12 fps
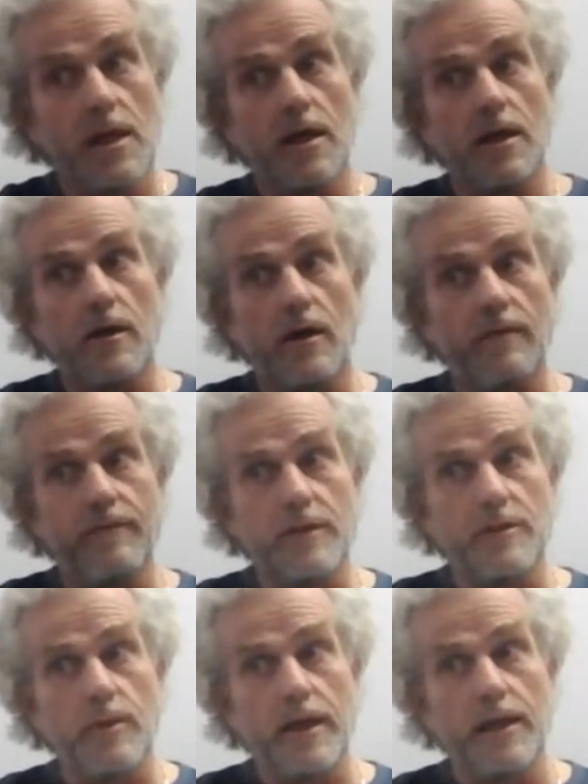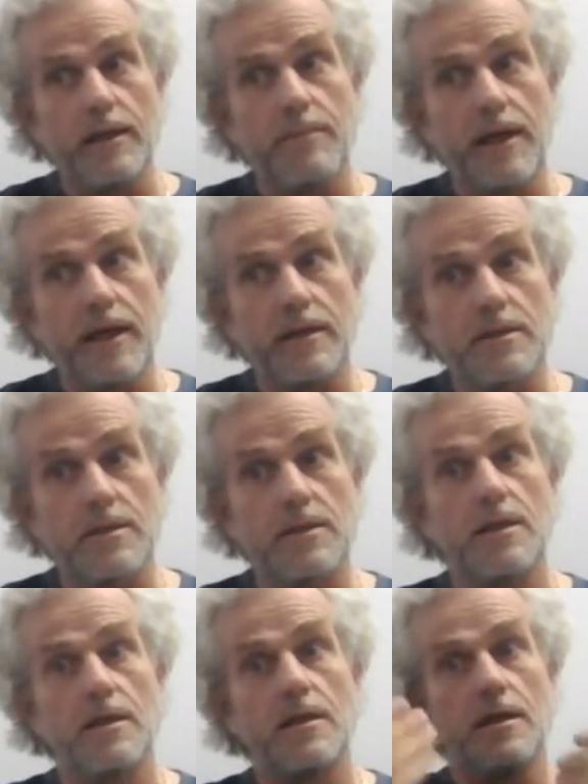An obvious way it
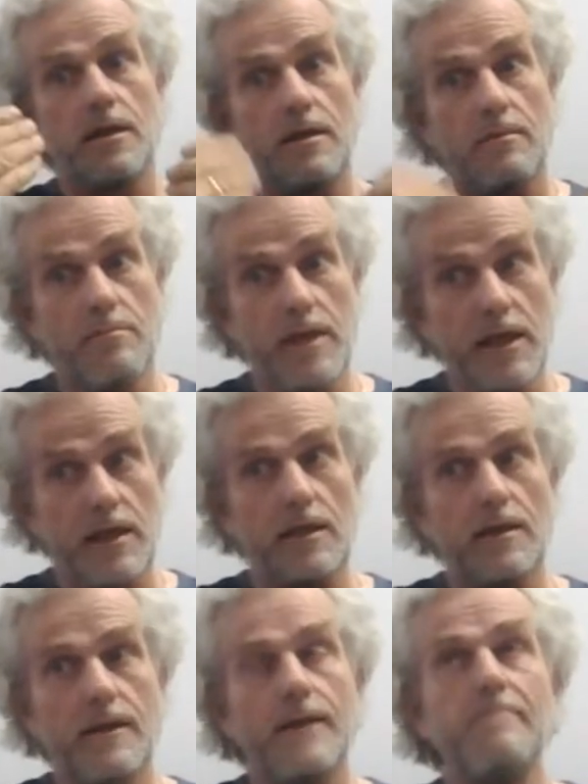impacts me,